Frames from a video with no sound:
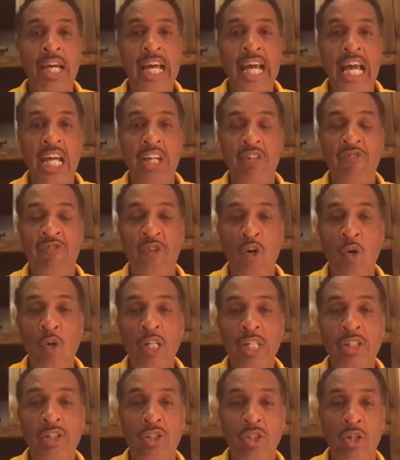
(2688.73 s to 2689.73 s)
and
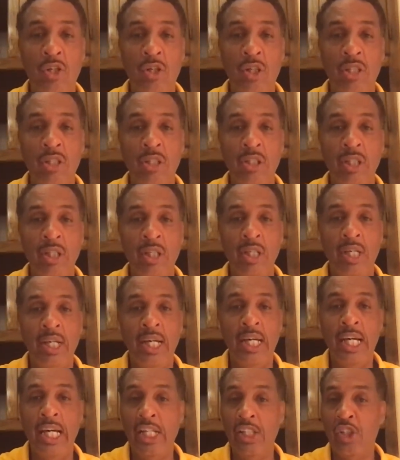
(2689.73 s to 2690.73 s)
focus on
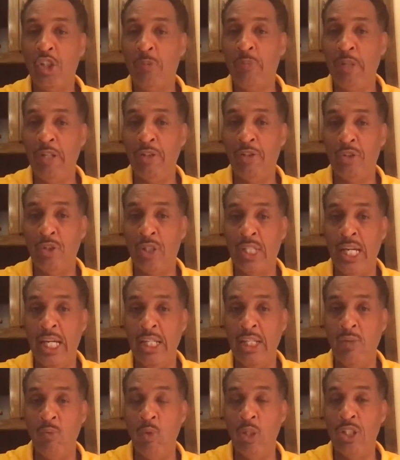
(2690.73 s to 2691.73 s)
his spiritual
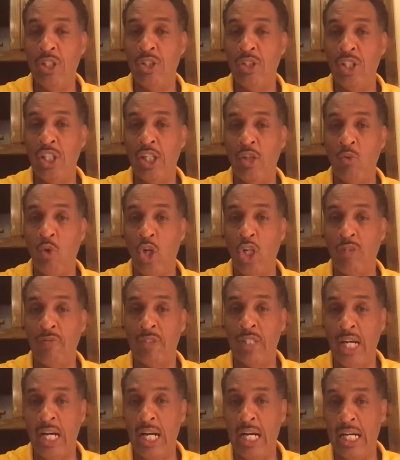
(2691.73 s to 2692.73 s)
kingdom, which is in the word
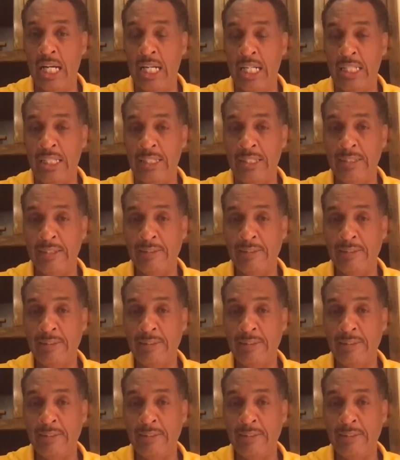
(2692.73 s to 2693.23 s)
of God,